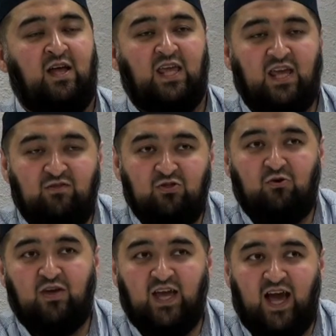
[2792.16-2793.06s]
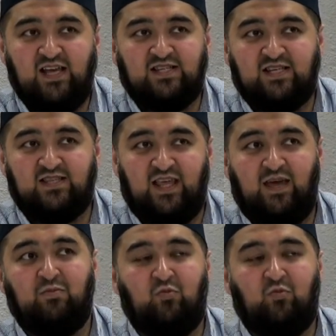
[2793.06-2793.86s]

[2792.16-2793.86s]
Even though he has this name